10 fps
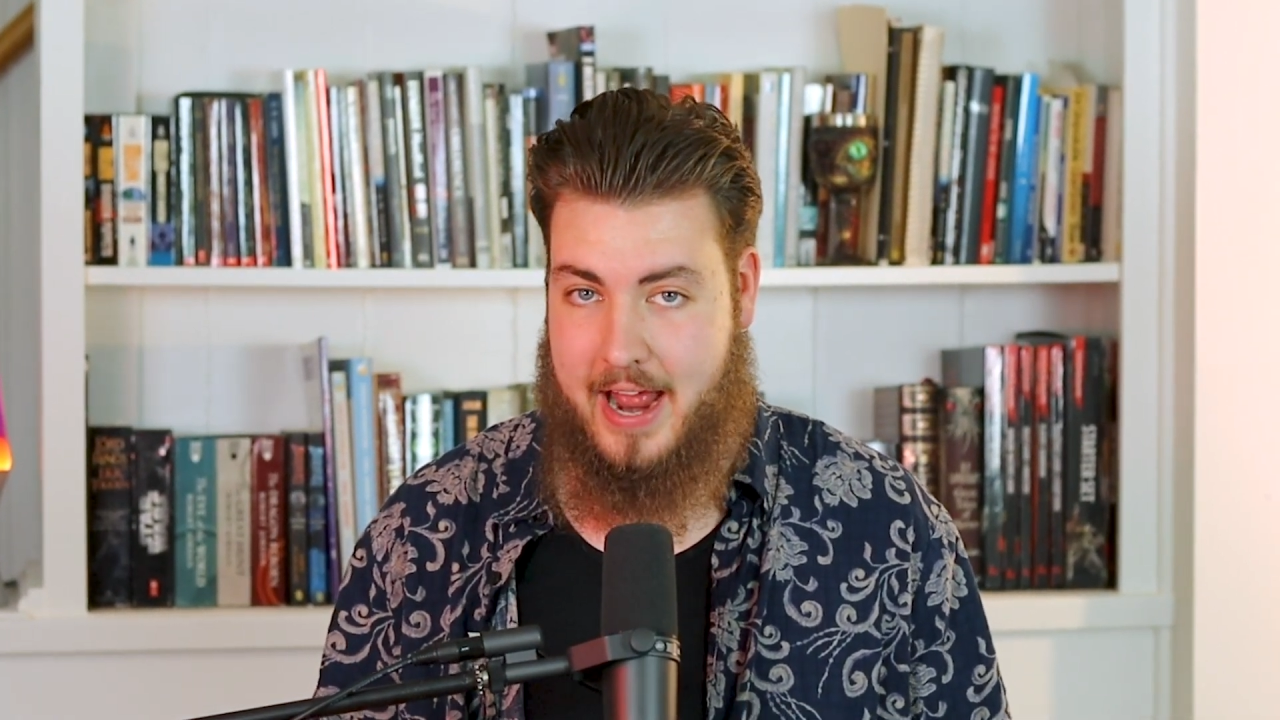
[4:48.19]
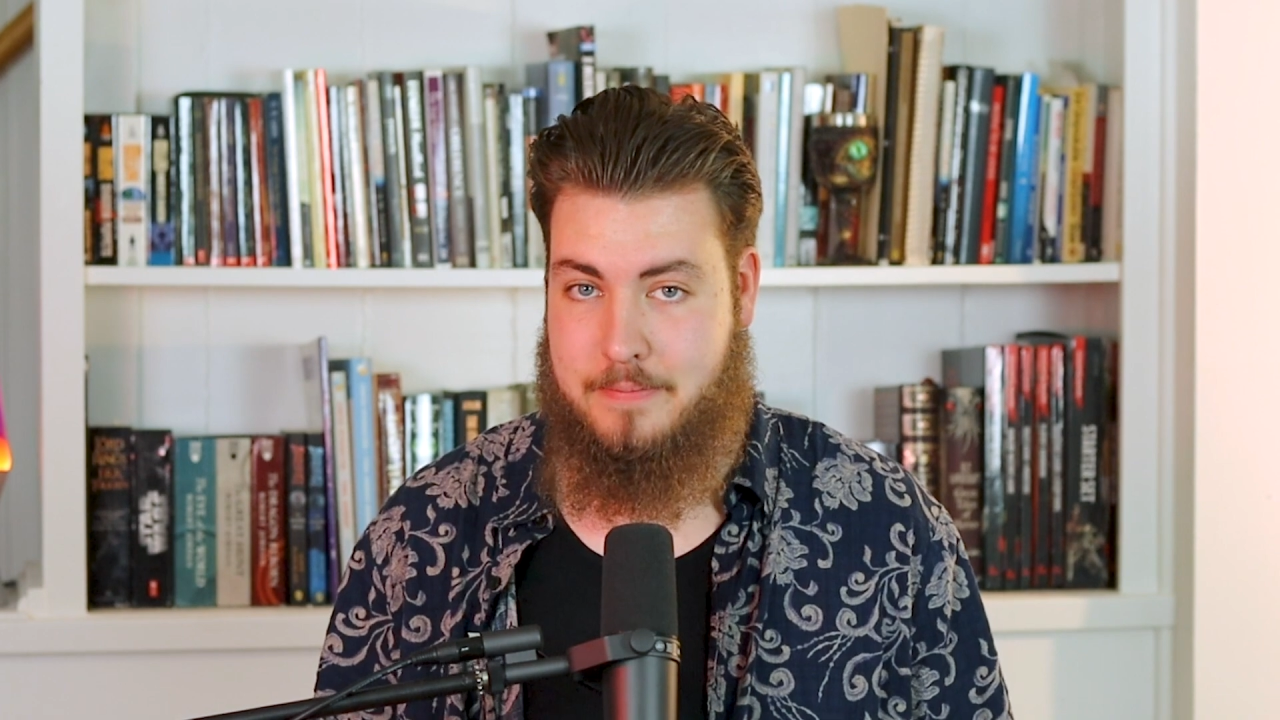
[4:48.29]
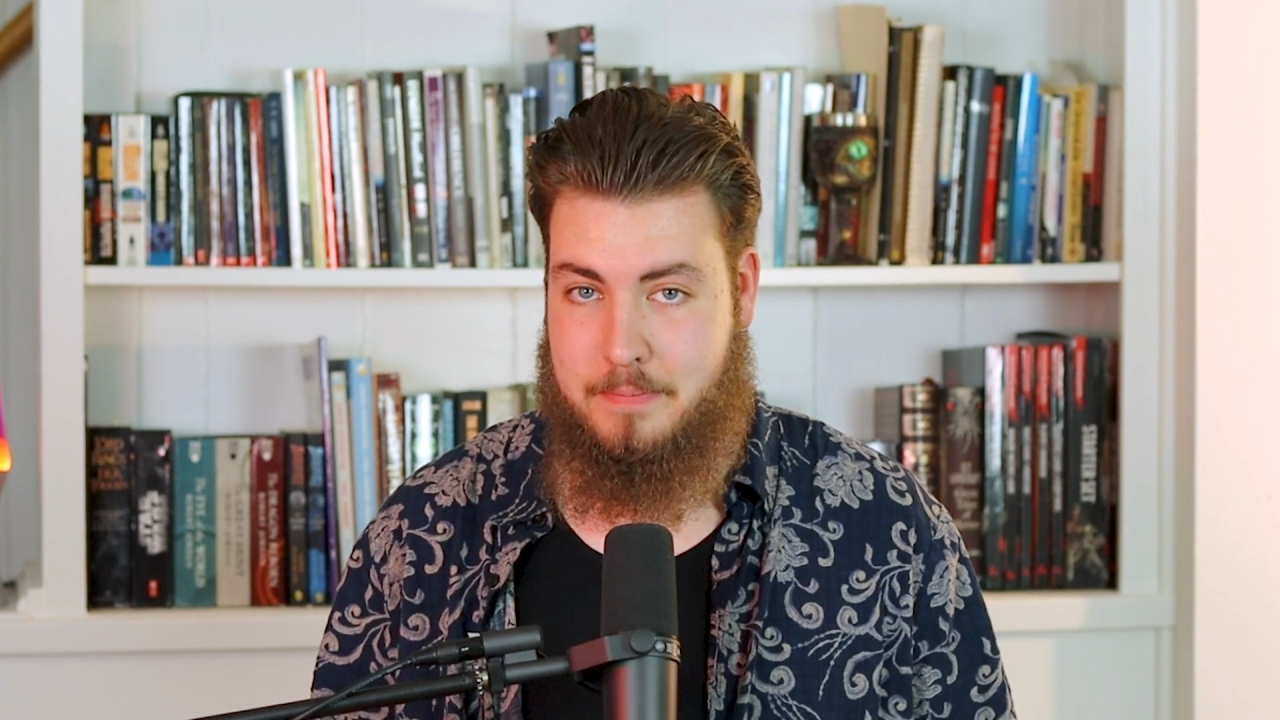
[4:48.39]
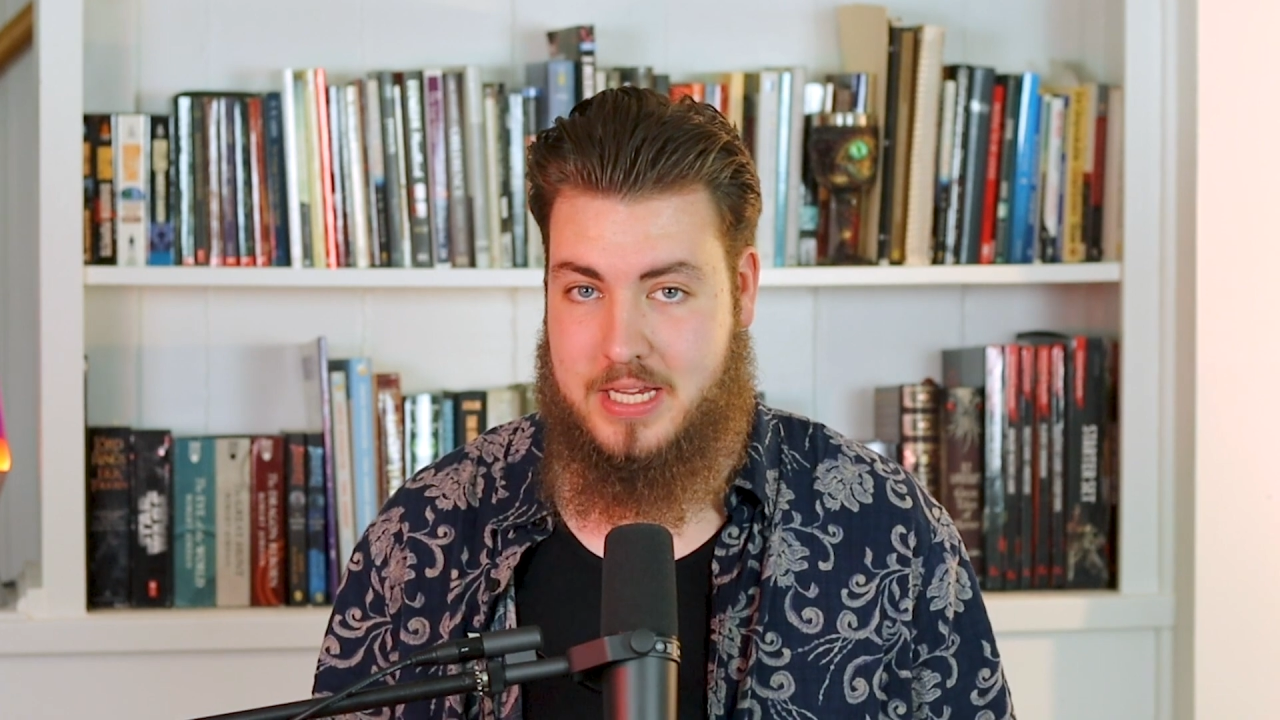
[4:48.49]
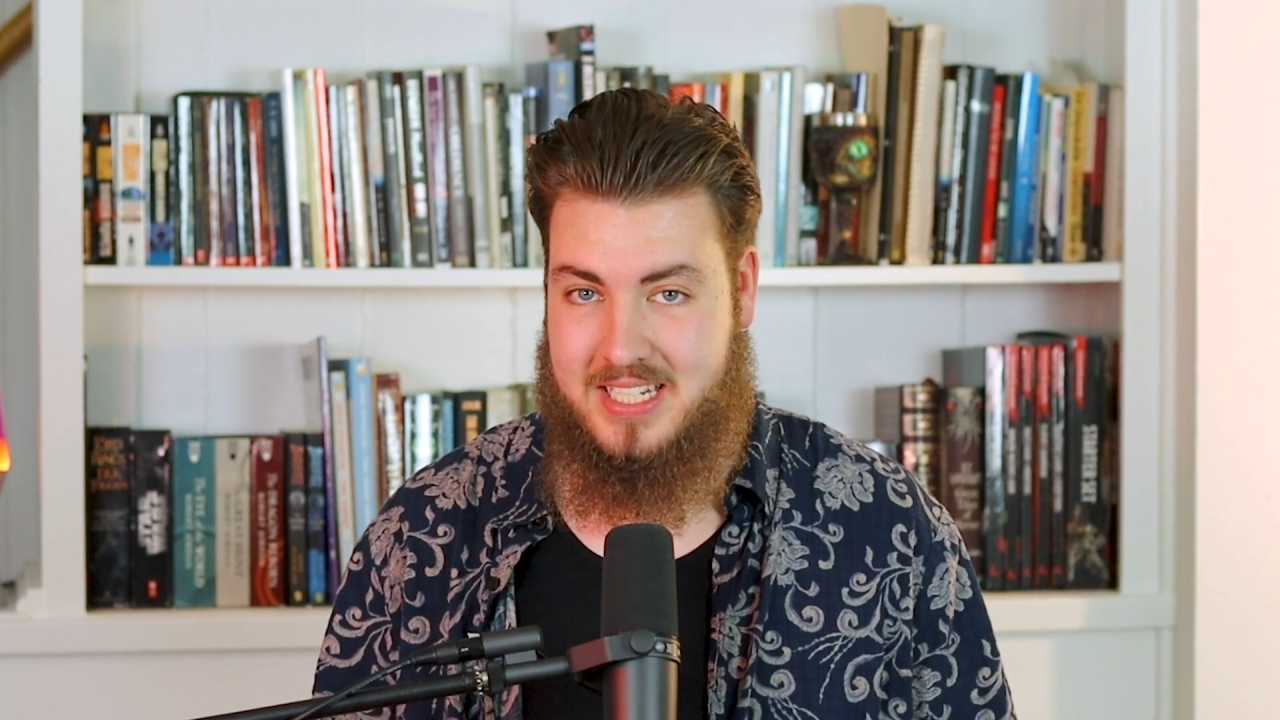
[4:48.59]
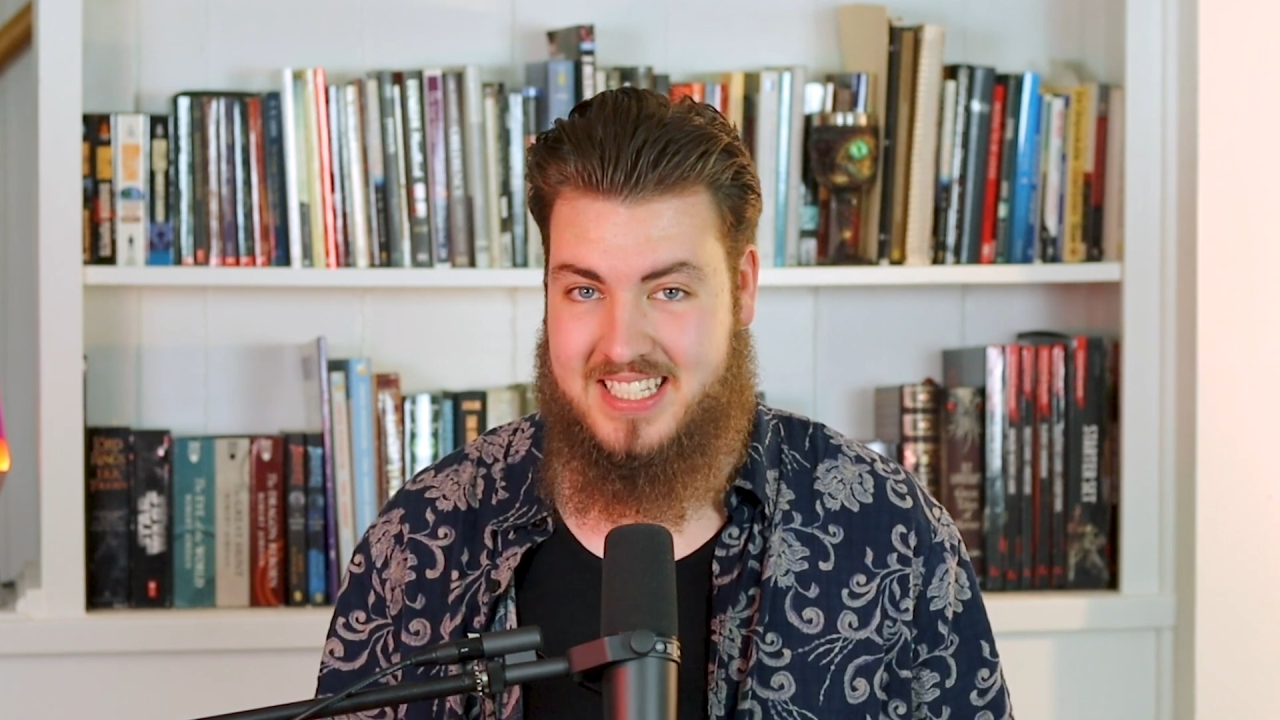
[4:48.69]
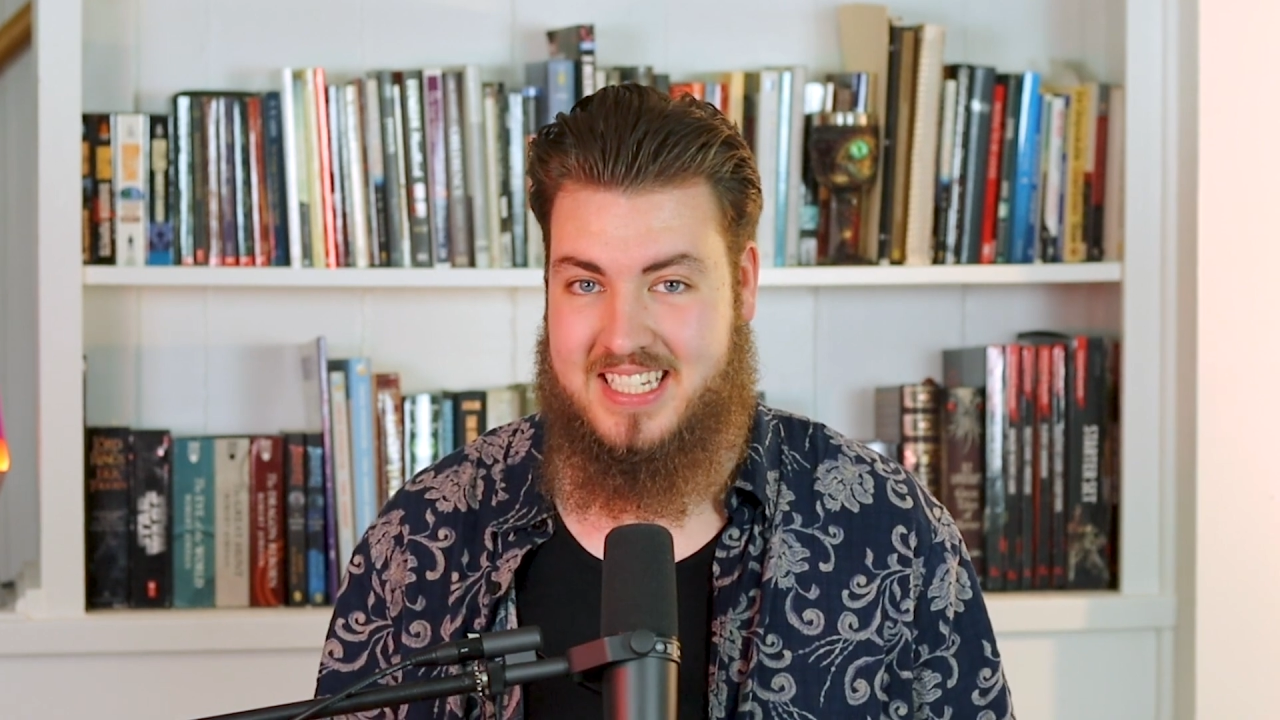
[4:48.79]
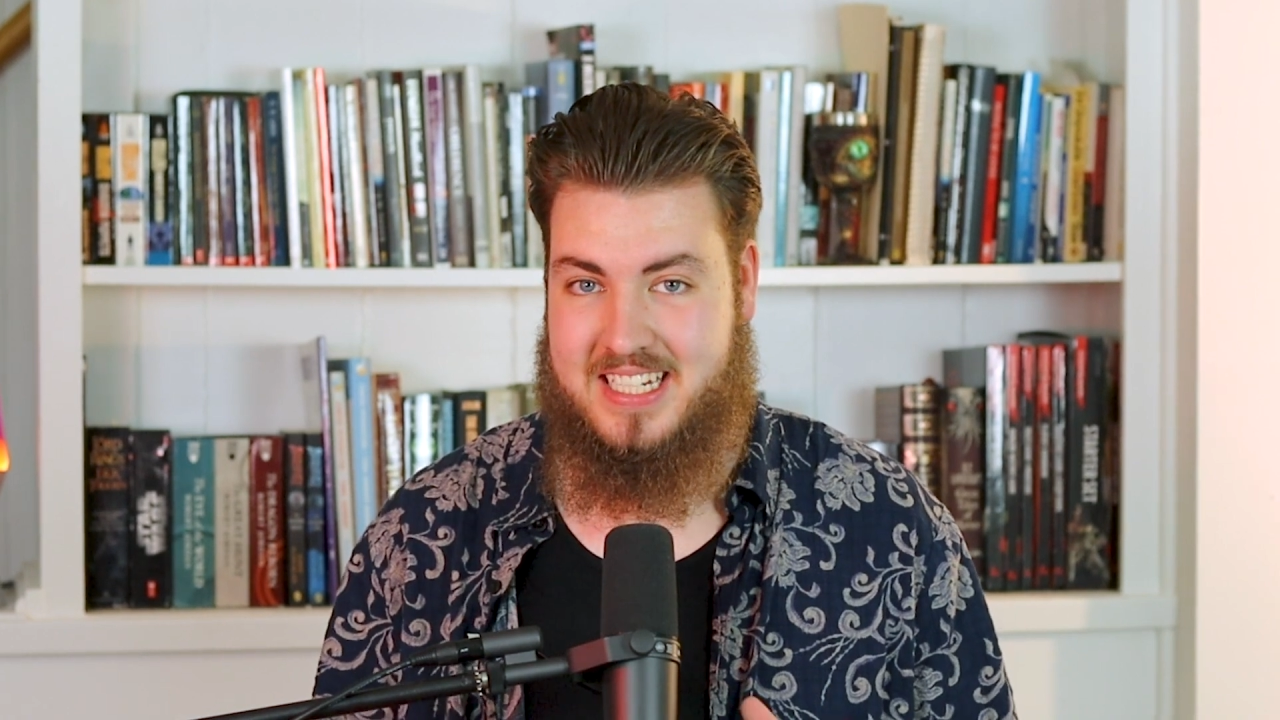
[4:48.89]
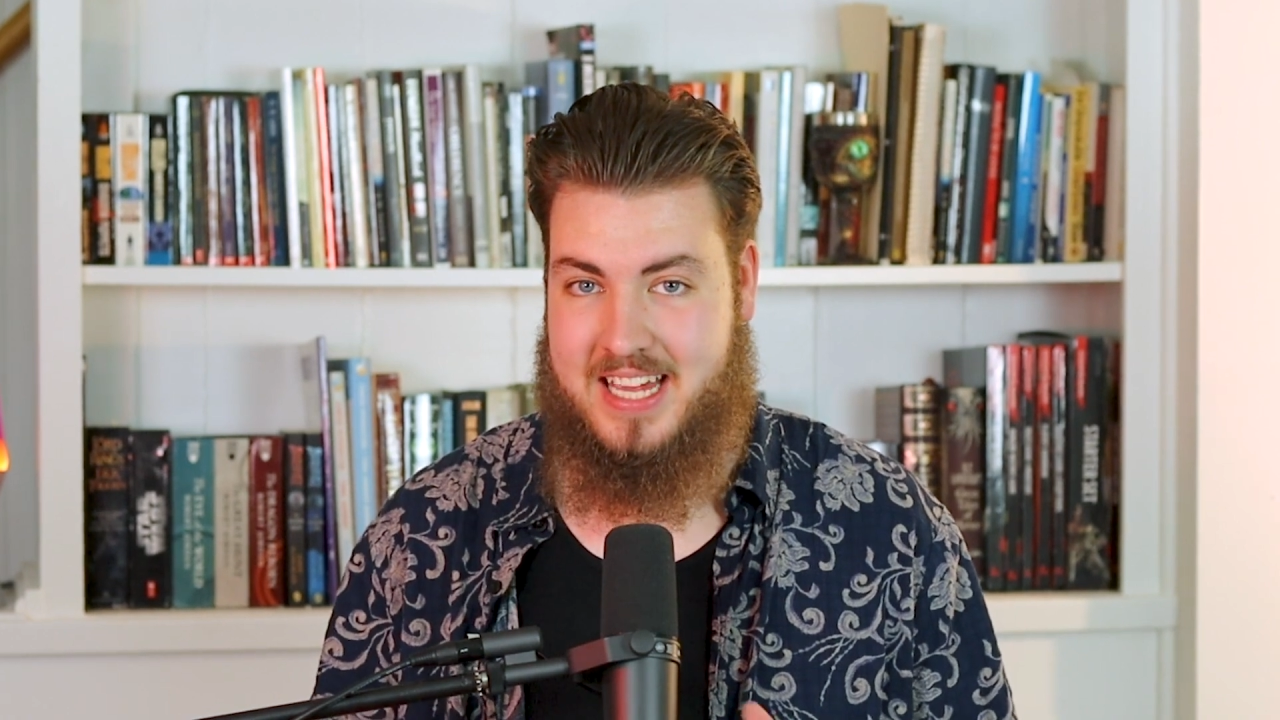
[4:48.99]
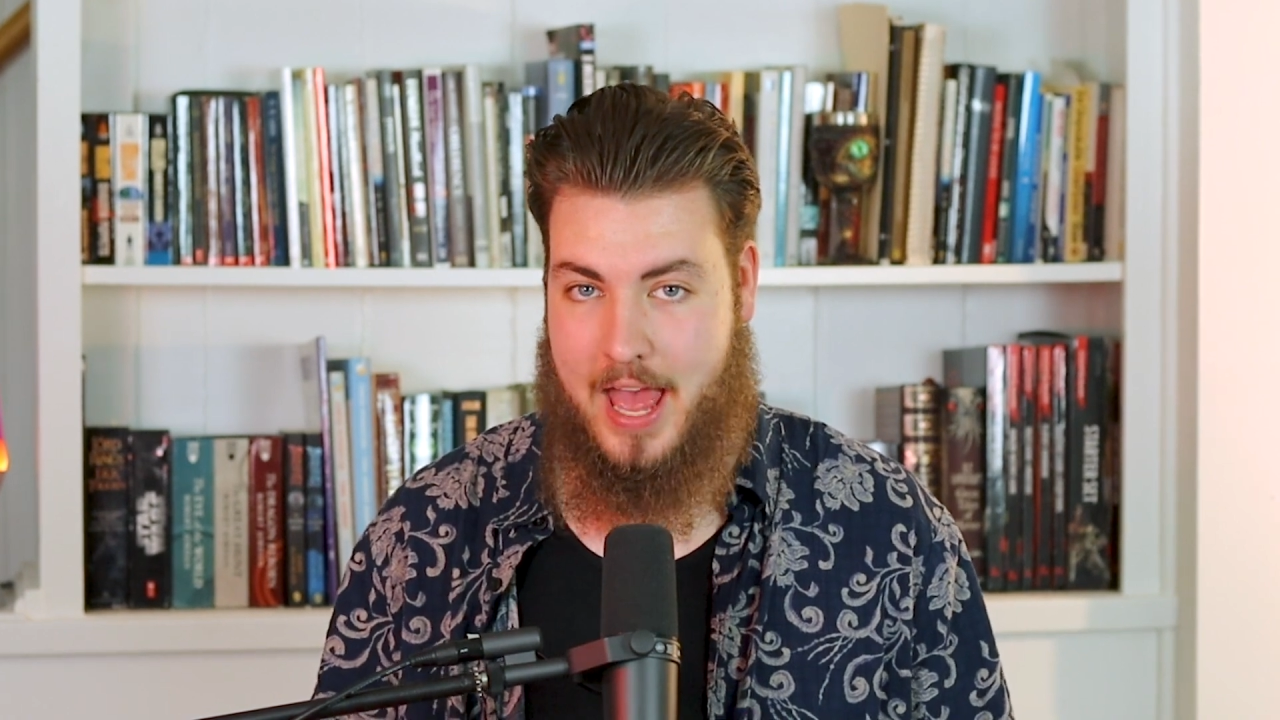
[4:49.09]

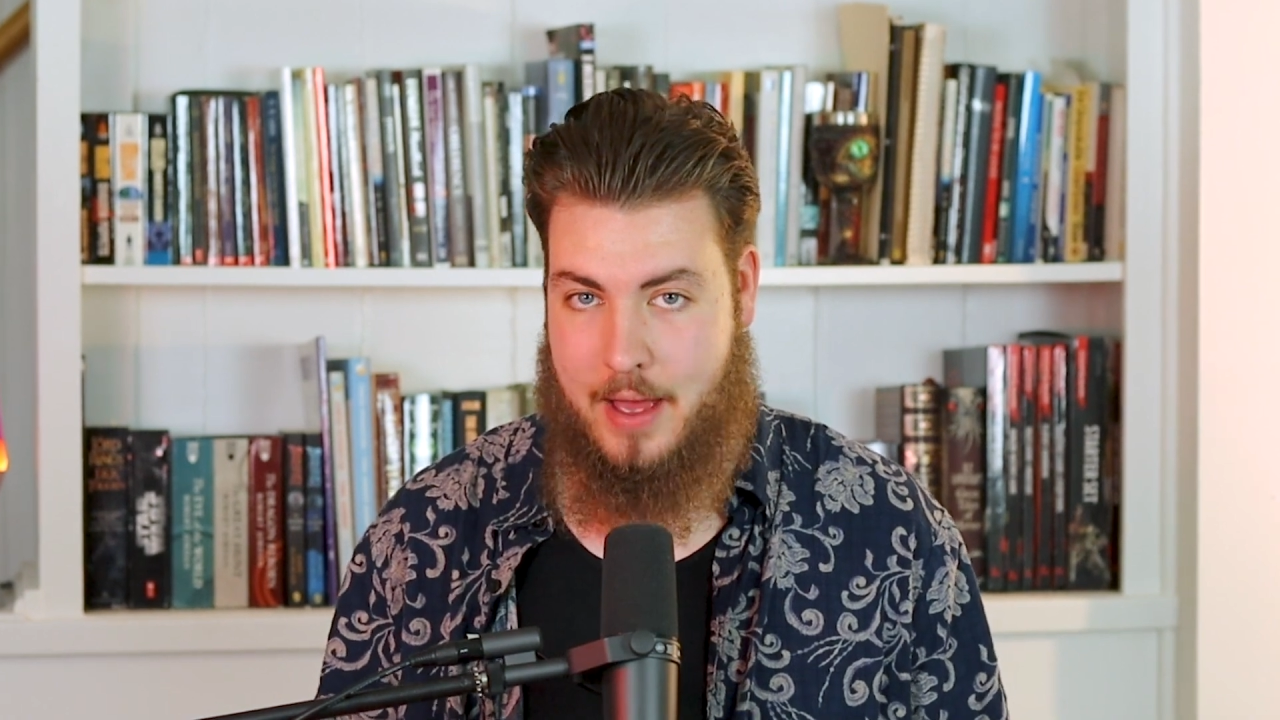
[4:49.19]
NPC